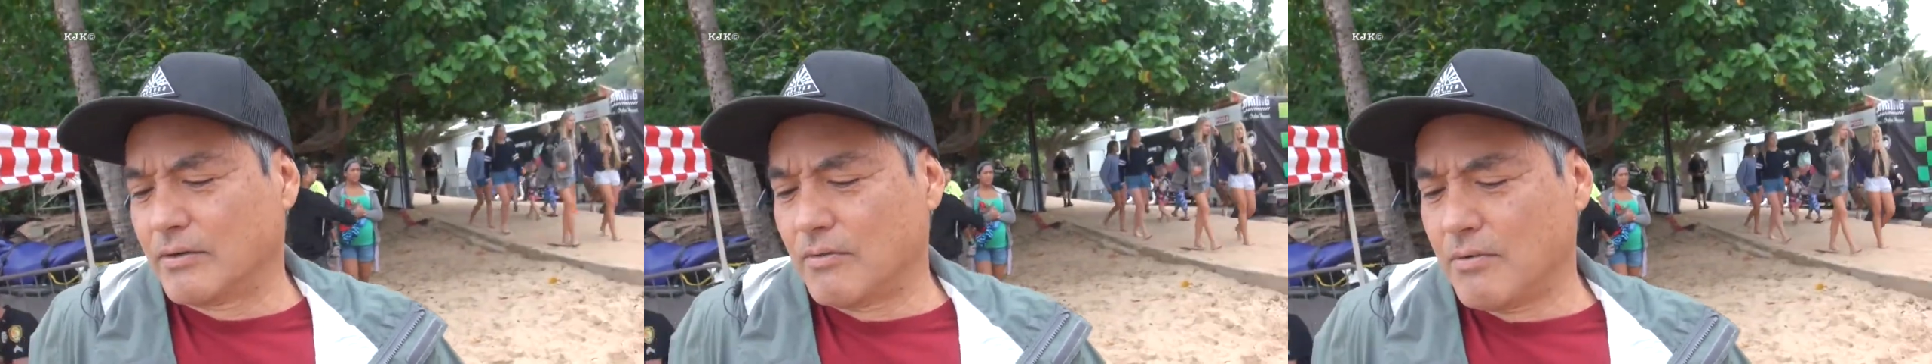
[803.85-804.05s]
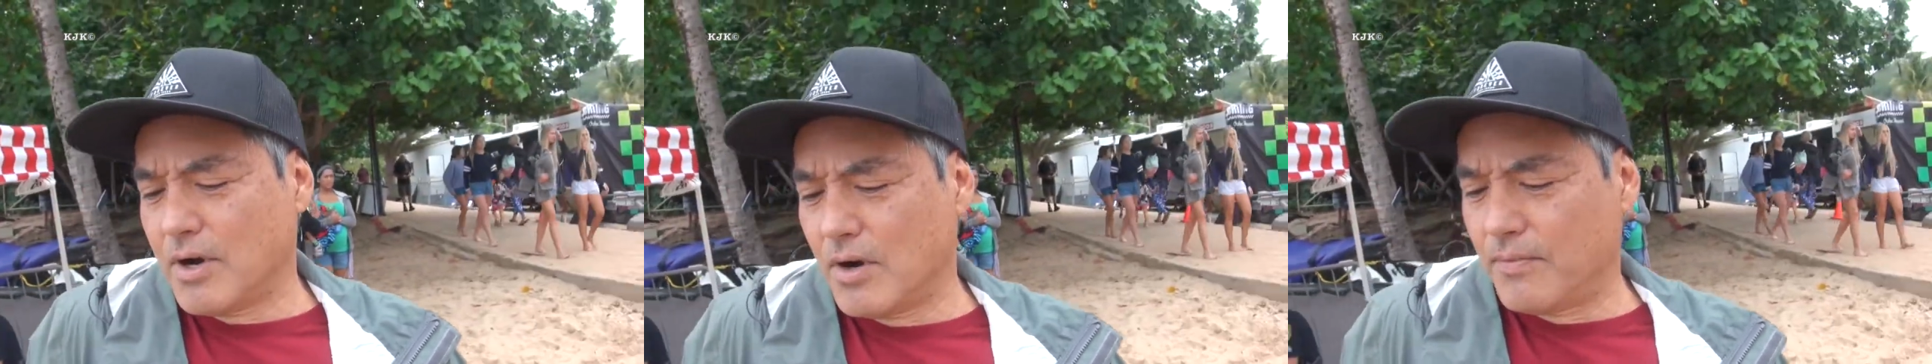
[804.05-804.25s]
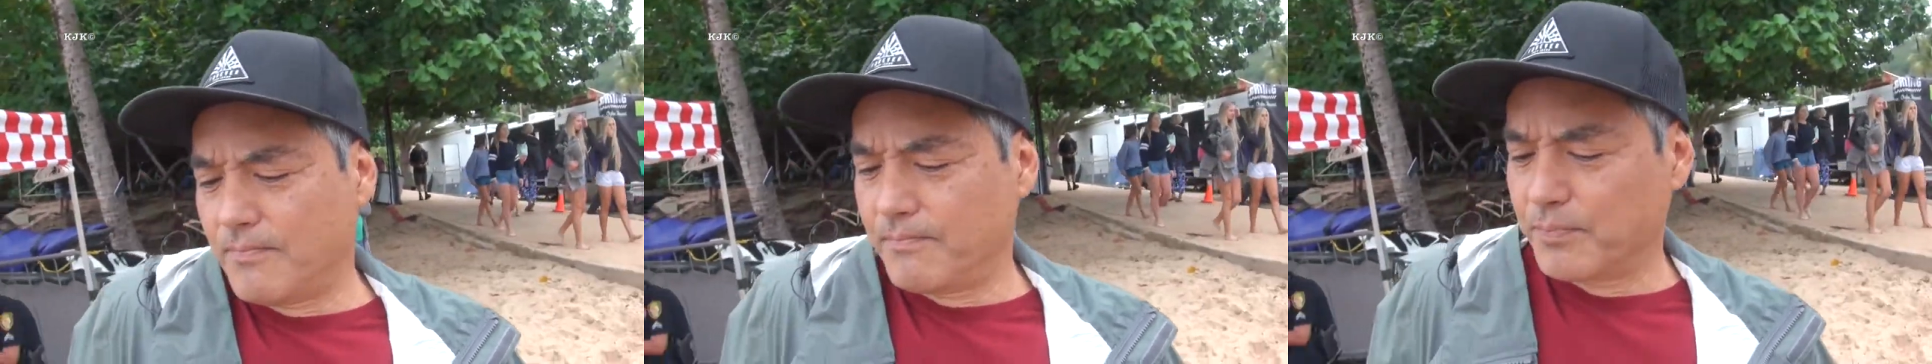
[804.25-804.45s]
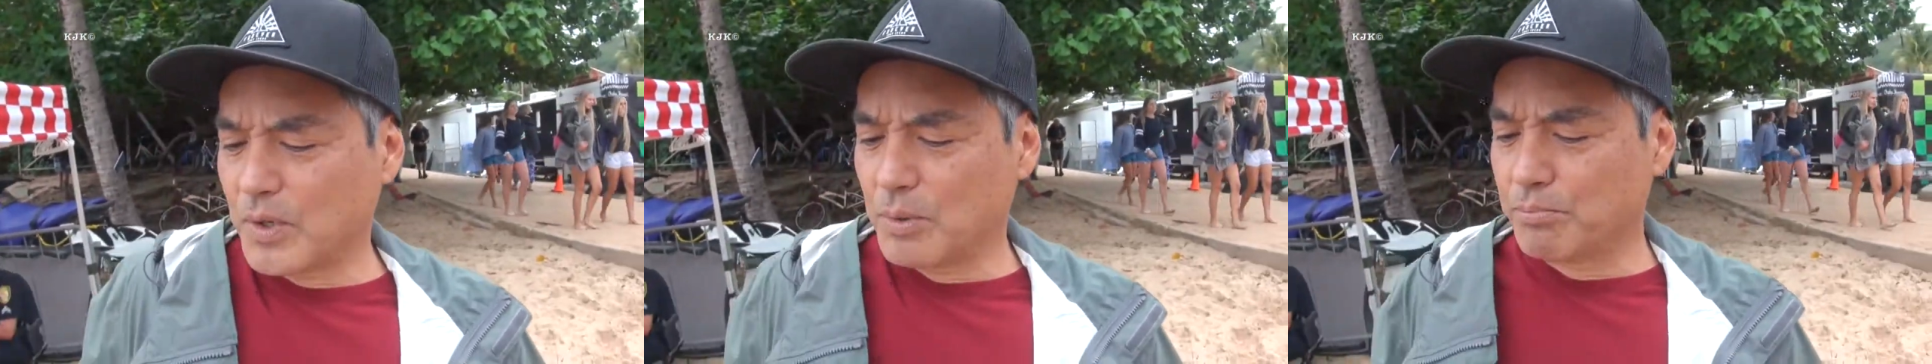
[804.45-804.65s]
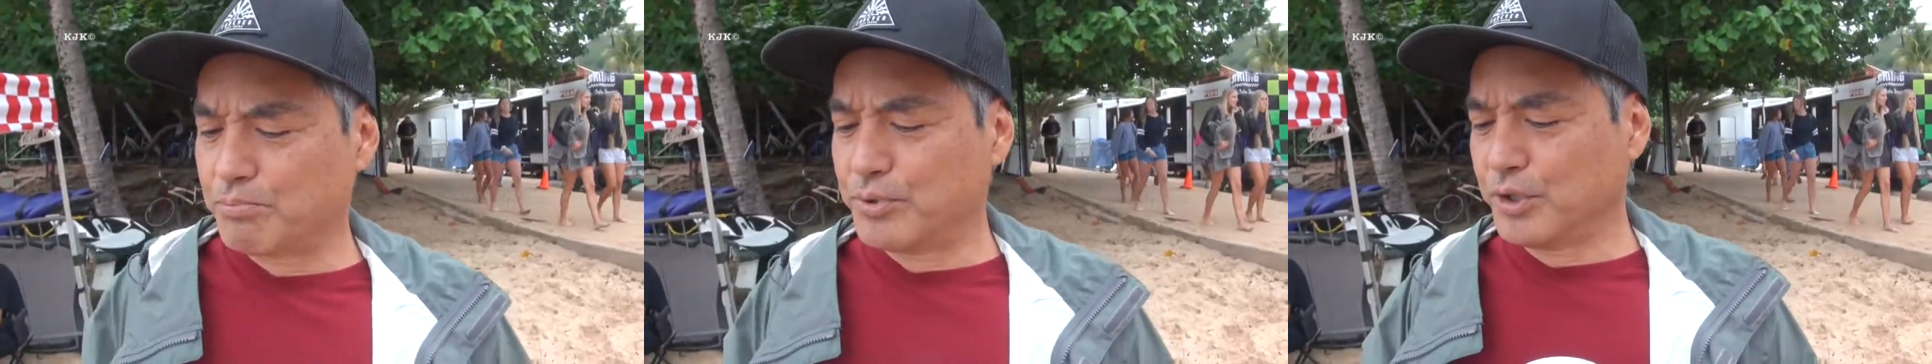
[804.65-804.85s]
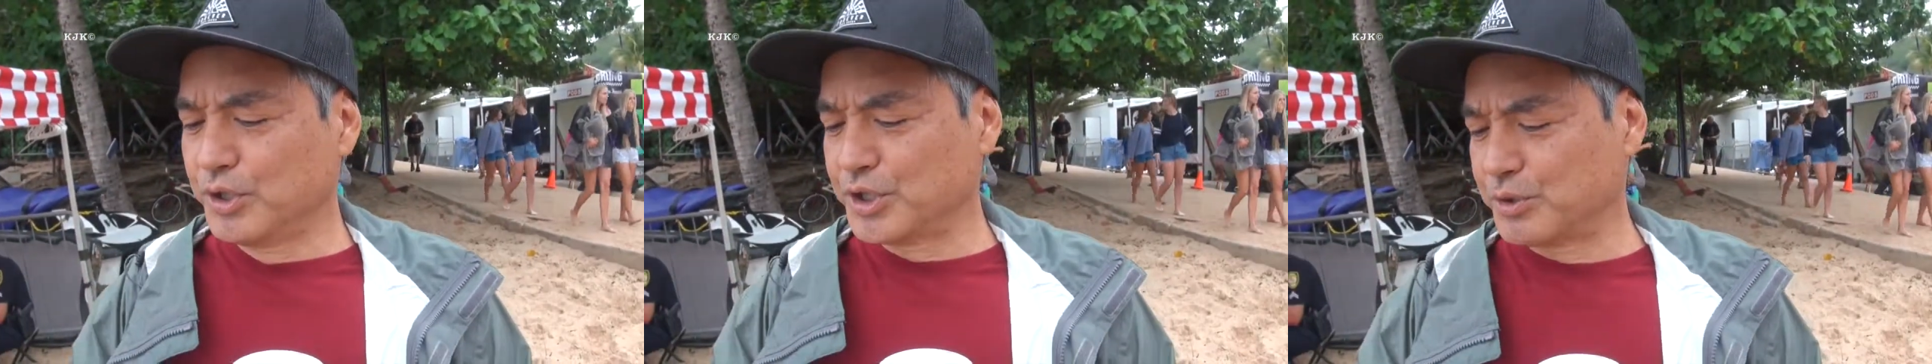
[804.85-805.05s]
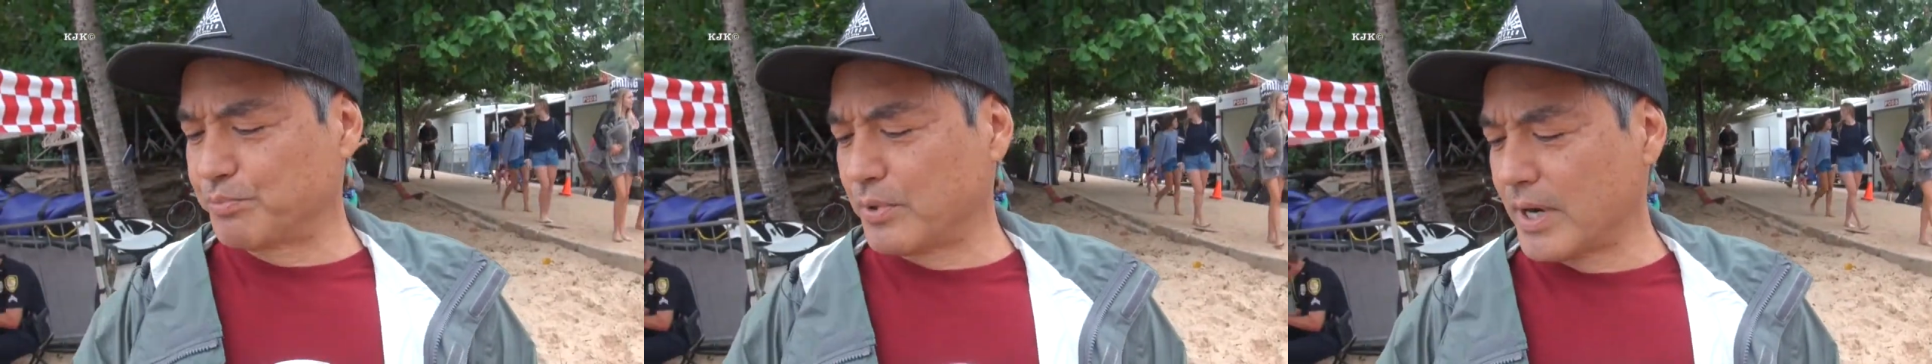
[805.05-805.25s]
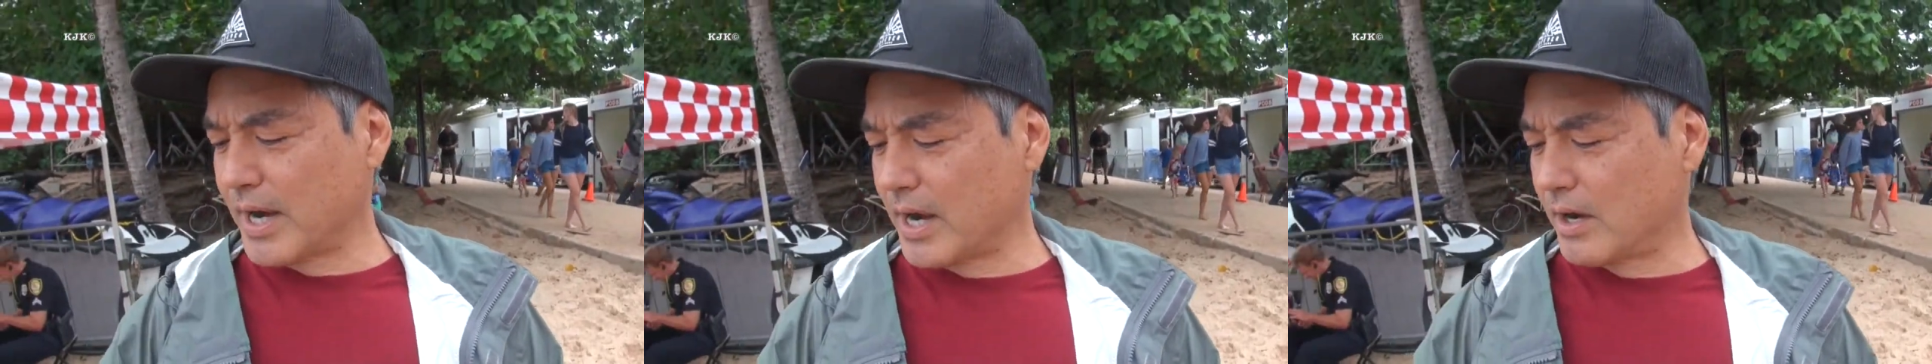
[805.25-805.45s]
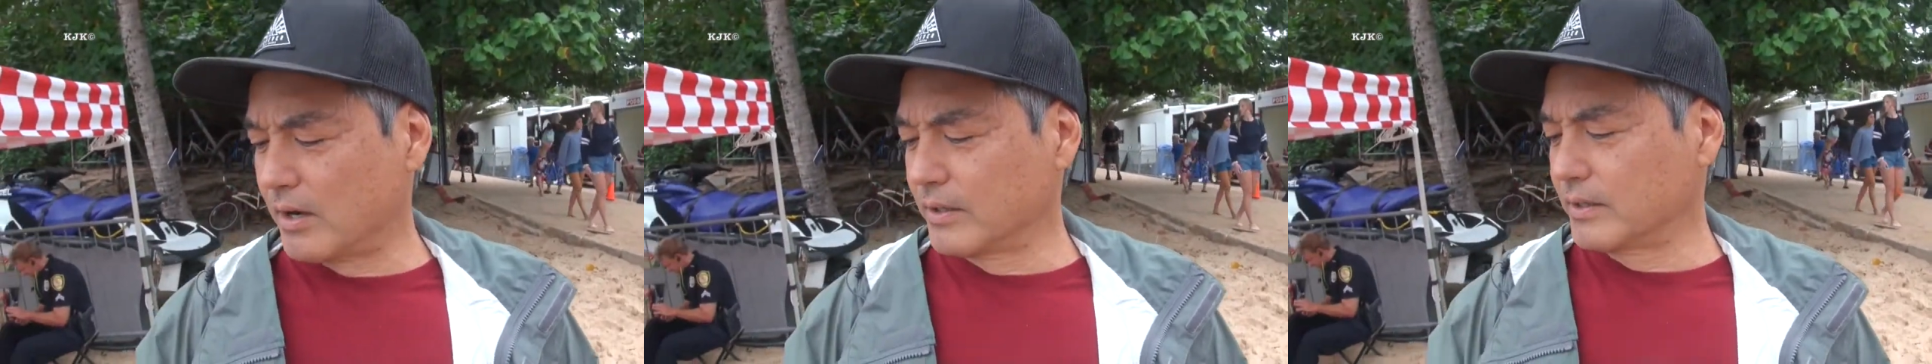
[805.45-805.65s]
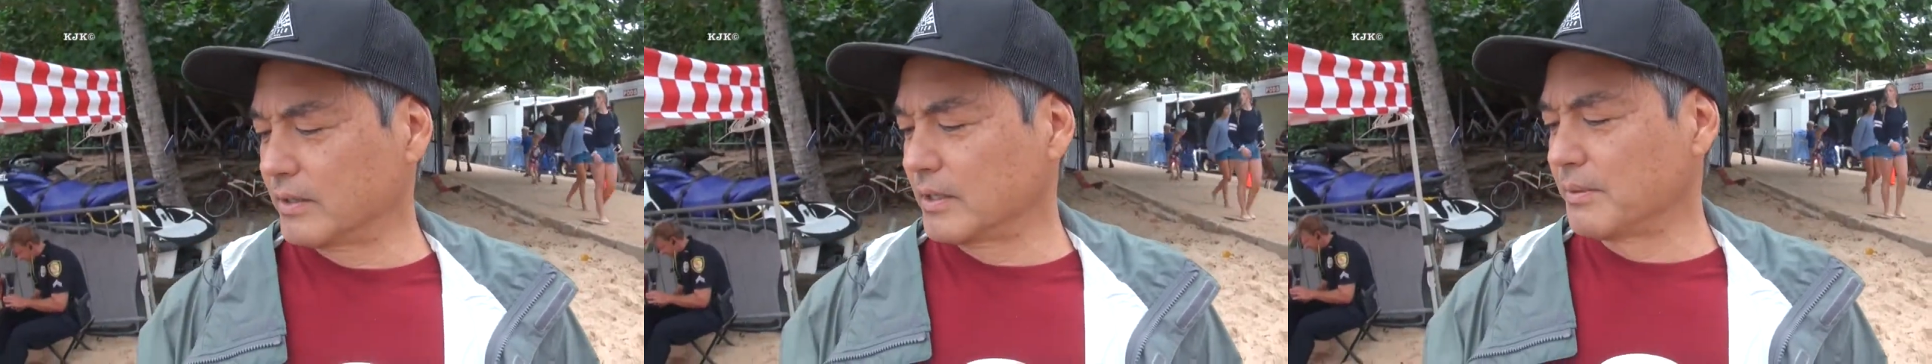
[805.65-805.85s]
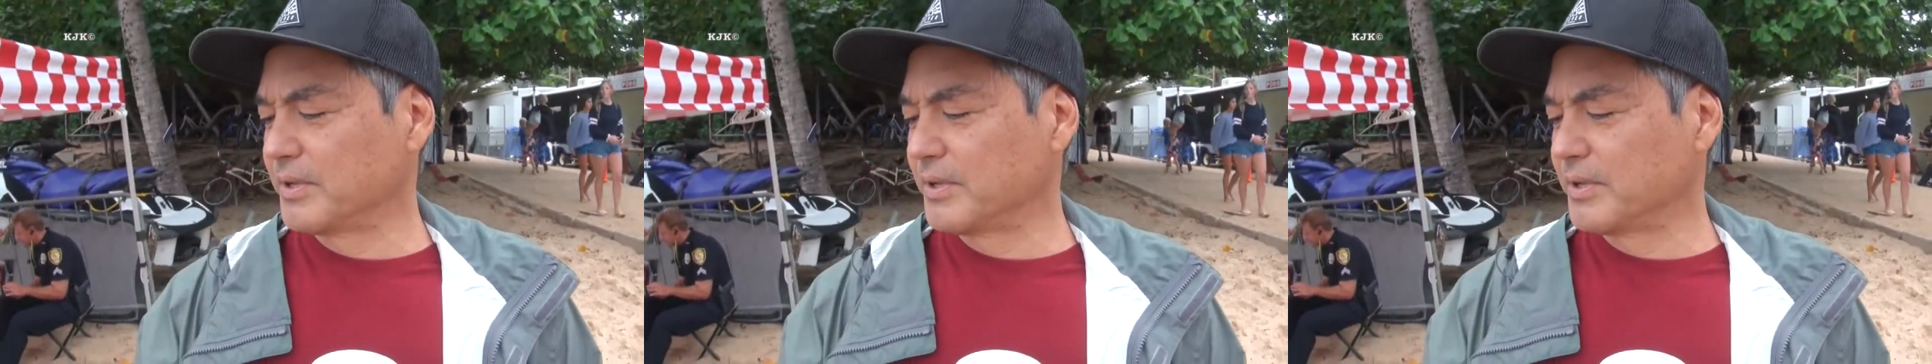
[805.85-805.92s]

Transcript: Well, Bruce Brown.